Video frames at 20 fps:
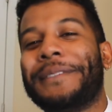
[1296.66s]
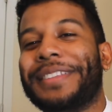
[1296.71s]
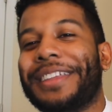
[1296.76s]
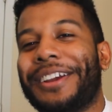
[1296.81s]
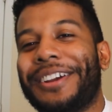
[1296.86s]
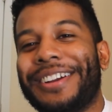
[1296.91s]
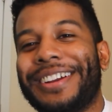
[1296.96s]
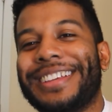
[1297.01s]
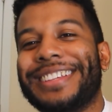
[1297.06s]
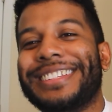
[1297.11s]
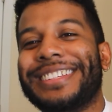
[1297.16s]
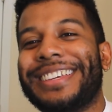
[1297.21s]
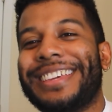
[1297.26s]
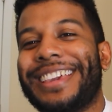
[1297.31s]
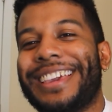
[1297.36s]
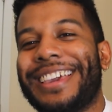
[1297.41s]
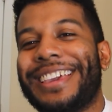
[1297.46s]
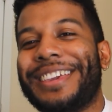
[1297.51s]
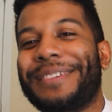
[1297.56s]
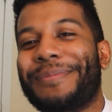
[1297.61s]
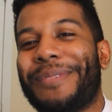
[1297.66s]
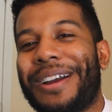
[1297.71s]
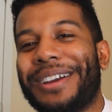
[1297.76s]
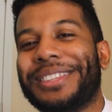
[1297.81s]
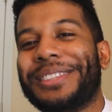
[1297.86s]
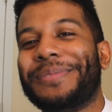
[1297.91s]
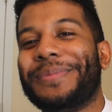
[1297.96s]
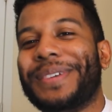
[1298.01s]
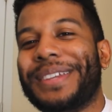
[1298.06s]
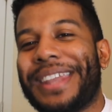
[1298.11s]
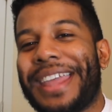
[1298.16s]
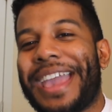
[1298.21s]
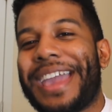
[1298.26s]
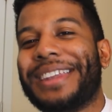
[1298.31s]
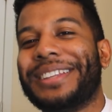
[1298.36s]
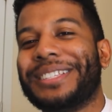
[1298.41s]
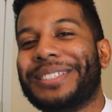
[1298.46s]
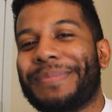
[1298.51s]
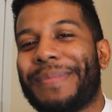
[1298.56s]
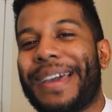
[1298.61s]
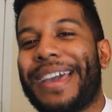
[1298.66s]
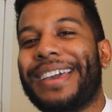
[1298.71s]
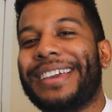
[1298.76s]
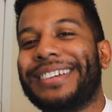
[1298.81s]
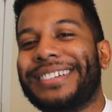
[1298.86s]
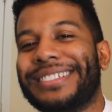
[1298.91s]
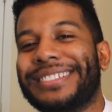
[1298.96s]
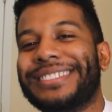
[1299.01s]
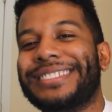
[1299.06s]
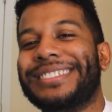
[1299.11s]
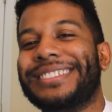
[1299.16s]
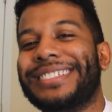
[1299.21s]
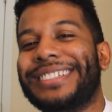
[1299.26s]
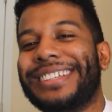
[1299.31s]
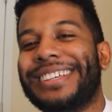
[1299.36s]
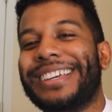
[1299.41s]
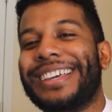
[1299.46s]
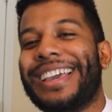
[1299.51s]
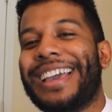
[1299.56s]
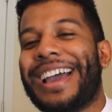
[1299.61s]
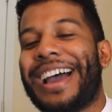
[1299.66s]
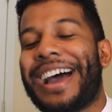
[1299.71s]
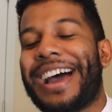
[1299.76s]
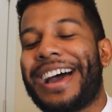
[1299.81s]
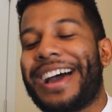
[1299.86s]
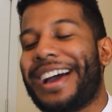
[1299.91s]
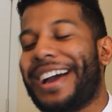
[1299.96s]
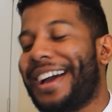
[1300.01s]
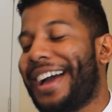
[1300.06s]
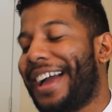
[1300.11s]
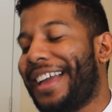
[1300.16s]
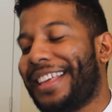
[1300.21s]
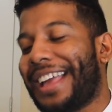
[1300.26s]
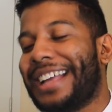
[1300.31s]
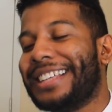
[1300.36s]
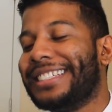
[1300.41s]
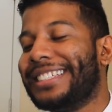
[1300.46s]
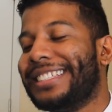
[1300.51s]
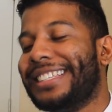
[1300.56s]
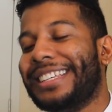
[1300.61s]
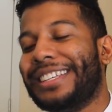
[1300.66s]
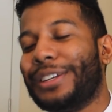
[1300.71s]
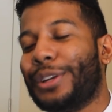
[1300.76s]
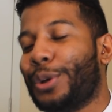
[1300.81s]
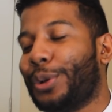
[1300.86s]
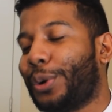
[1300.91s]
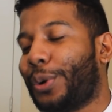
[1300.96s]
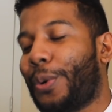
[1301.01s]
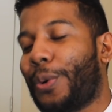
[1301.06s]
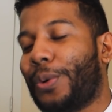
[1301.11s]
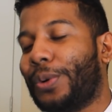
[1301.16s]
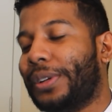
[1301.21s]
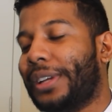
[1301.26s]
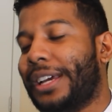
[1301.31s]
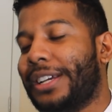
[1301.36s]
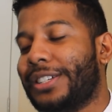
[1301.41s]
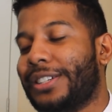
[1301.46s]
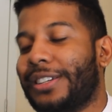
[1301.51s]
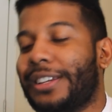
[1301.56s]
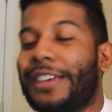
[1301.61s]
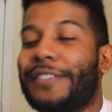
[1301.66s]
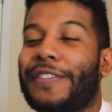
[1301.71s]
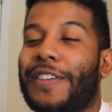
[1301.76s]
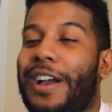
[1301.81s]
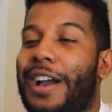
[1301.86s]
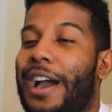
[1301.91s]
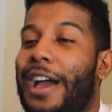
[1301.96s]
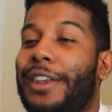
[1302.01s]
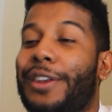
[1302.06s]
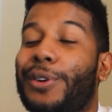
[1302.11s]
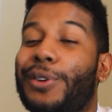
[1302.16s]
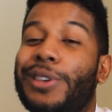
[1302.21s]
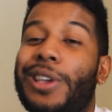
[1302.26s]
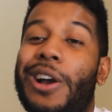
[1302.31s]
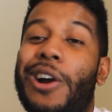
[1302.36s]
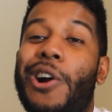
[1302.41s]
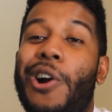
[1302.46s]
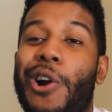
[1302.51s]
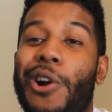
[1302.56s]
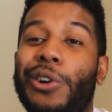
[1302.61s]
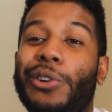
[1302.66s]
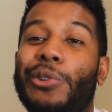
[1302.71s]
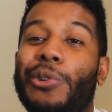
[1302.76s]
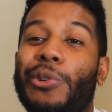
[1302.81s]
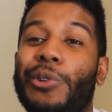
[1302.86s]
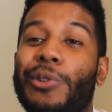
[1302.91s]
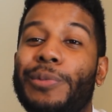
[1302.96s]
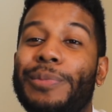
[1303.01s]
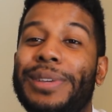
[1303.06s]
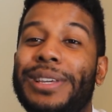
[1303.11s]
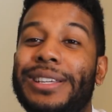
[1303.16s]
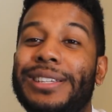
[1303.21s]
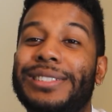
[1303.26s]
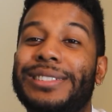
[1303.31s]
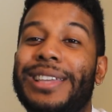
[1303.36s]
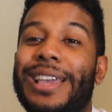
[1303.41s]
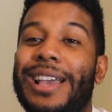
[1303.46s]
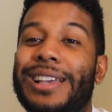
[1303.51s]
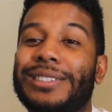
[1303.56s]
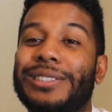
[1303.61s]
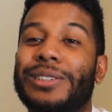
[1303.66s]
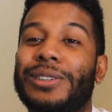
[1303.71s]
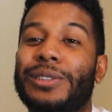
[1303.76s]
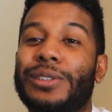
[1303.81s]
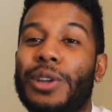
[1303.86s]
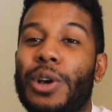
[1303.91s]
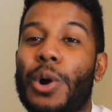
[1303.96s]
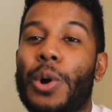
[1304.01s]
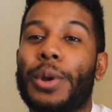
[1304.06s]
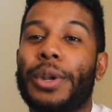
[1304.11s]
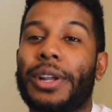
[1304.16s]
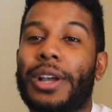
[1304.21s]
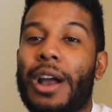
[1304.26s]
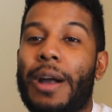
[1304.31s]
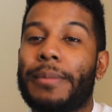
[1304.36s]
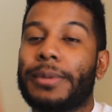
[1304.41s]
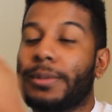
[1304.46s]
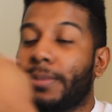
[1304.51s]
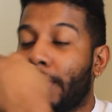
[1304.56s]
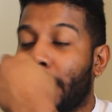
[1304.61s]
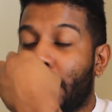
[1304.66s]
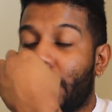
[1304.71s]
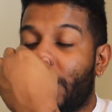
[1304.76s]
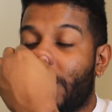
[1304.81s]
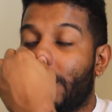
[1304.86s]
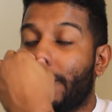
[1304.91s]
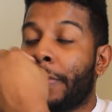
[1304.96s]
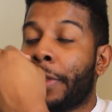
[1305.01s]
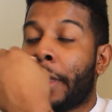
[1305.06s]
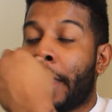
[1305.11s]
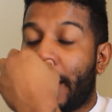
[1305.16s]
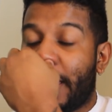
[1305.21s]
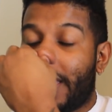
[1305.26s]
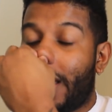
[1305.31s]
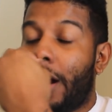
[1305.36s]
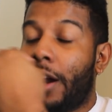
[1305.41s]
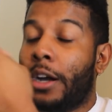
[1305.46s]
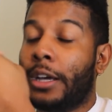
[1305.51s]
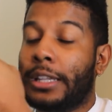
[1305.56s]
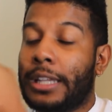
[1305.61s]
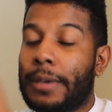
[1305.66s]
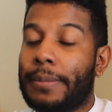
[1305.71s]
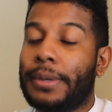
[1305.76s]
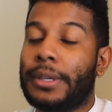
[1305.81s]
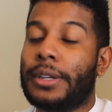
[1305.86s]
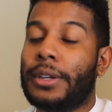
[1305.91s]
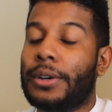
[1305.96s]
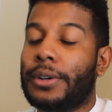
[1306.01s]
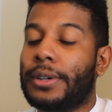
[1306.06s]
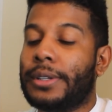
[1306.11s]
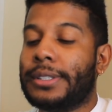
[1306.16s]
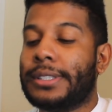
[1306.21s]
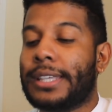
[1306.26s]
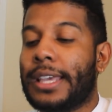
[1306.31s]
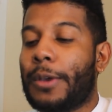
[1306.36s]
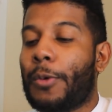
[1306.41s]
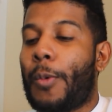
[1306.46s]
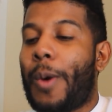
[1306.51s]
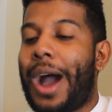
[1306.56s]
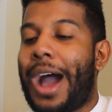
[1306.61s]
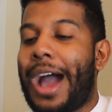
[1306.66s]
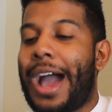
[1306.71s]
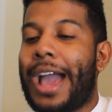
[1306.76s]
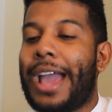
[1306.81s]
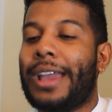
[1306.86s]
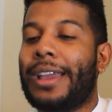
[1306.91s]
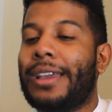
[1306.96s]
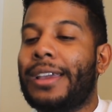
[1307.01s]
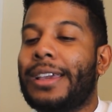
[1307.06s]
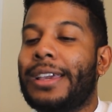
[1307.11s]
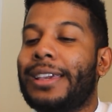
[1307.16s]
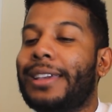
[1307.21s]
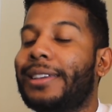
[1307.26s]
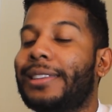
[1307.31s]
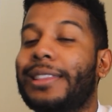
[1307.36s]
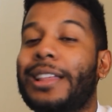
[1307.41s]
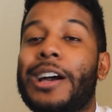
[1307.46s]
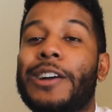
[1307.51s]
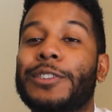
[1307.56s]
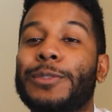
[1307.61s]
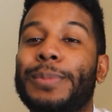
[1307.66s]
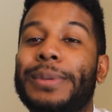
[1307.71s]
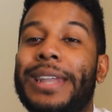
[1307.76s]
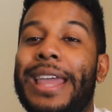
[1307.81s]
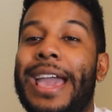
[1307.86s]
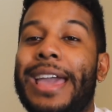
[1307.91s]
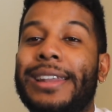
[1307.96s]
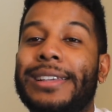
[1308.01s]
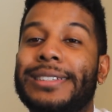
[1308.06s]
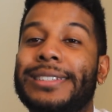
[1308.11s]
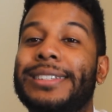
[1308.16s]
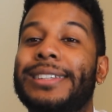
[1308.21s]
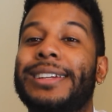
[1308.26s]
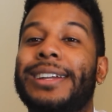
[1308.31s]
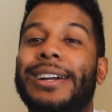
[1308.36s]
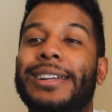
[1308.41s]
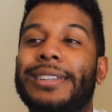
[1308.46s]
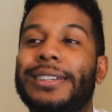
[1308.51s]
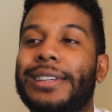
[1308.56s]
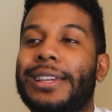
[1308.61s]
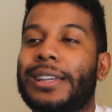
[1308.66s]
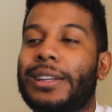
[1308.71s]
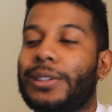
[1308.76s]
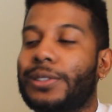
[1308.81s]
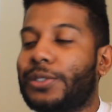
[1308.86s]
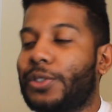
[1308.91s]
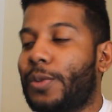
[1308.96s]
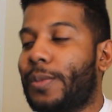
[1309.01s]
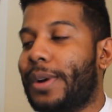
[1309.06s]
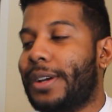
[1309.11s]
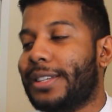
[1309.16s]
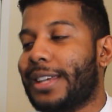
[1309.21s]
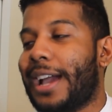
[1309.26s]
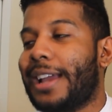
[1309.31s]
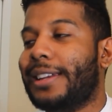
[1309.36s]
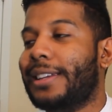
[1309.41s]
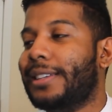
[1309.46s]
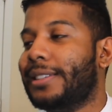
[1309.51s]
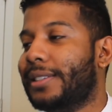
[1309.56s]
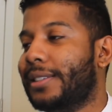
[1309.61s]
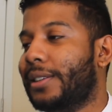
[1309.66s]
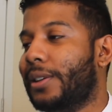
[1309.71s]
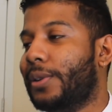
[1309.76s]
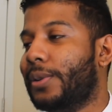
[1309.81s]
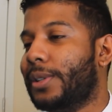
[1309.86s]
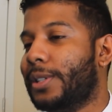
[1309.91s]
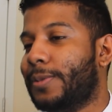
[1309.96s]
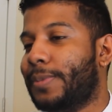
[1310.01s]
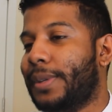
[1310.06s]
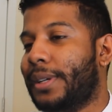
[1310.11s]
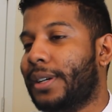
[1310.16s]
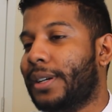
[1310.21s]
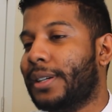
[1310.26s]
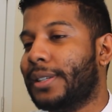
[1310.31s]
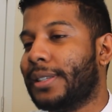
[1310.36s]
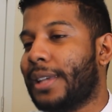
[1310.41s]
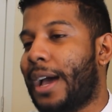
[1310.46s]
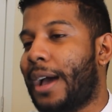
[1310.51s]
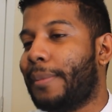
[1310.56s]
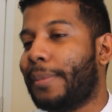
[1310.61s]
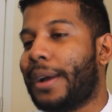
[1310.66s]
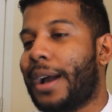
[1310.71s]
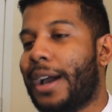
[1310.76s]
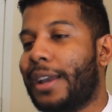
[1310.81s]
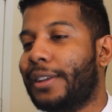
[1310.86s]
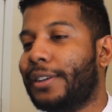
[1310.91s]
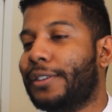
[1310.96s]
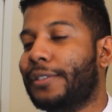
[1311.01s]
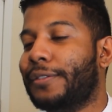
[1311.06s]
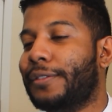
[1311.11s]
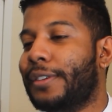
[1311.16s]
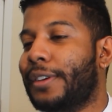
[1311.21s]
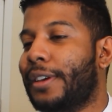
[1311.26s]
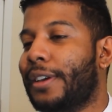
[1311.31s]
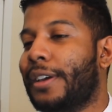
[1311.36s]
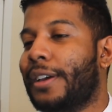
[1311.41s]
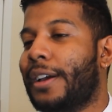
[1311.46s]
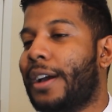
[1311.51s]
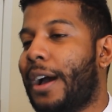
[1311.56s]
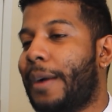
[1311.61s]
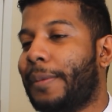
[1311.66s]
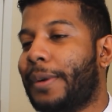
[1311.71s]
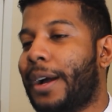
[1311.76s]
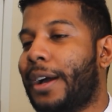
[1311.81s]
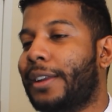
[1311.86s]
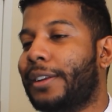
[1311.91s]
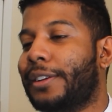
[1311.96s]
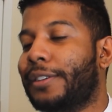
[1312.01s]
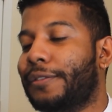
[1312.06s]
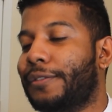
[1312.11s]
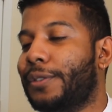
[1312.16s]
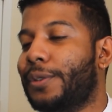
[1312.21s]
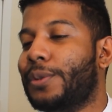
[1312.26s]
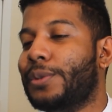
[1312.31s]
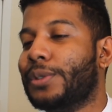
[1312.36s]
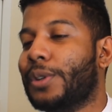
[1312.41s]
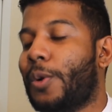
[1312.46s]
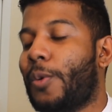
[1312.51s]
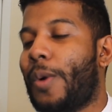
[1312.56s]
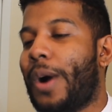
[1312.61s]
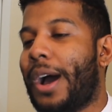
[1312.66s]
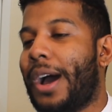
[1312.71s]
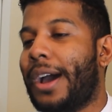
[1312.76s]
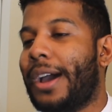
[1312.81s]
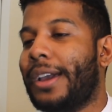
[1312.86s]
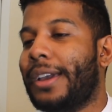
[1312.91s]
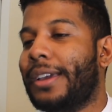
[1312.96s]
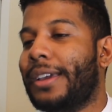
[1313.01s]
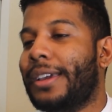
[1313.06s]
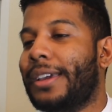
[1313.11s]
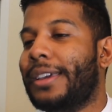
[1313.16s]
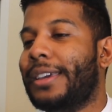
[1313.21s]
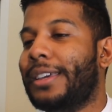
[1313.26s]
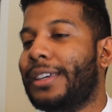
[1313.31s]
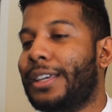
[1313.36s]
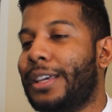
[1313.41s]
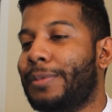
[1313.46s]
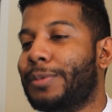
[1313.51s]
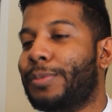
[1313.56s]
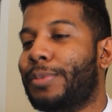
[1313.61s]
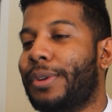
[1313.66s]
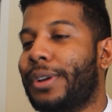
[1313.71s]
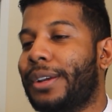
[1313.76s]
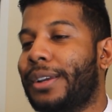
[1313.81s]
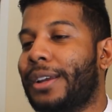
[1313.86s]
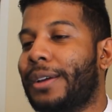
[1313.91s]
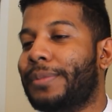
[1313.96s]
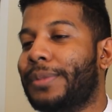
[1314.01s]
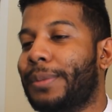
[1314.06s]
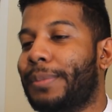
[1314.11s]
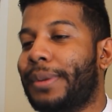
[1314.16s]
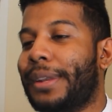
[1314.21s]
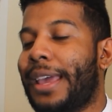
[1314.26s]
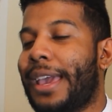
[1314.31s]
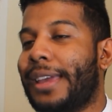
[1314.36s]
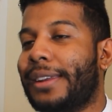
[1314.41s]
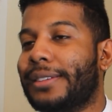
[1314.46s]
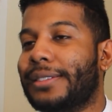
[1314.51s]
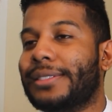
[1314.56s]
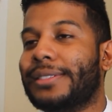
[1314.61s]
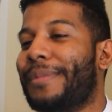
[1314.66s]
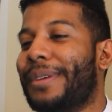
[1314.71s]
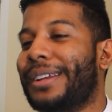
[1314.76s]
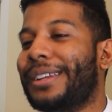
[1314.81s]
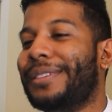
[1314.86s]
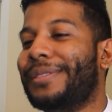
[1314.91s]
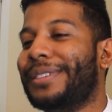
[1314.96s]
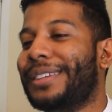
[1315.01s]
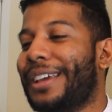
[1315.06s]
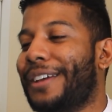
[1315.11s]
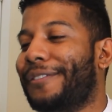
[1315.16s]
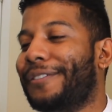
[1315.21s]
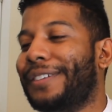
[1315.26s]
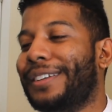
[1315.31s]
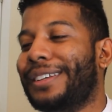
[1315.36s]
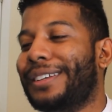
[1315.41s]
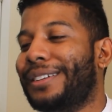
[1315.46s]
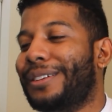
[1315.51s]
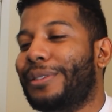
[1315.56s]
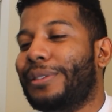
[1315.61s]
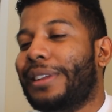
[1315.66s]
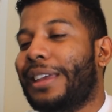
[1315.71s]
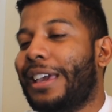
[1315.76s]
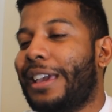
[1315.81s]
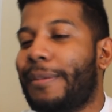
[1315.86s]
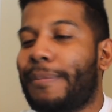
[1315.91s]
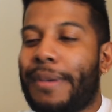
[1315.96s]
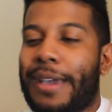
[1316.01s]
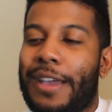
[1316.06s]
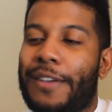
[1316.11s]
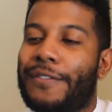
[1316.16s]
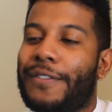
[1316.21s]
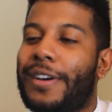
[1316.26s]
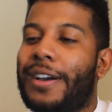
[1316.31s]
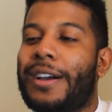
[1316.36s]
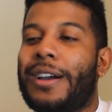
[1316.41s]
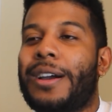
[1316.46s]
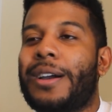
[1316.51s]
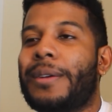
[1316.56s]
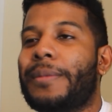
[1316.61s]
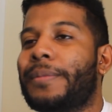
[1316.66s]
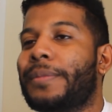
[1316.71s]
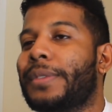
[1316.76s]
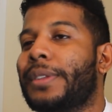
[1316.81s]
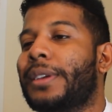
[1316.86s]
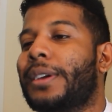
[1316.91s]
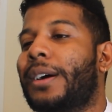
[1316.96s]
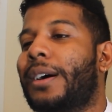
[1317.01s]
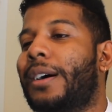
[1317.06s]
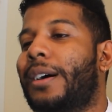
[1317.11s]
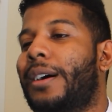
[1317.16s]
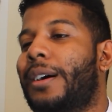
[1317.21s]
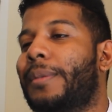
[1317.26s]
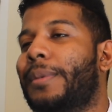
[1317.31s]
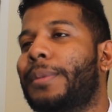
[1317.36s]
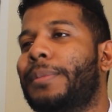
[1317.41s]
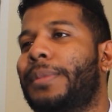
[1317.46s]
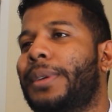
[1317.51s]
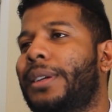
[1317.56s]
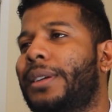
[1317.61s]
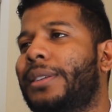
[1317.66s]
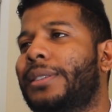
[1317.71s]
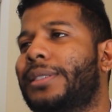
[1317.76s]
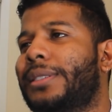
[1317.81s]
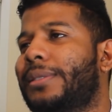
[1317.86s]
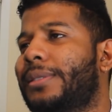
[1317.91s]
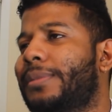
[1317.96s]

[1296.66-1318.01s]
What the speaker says: There it is again. He brought the bananas back. I just need to know the correlation. I know y'all hardcore mean stans gonna know in the comments below, and y'all gonna let me know and say why he loves bananas in the color yellow so much. I need to know this because I'm kind of confused on why he keeps bringing up the bananas. Money, definitely, you know, laid back vibe. Amine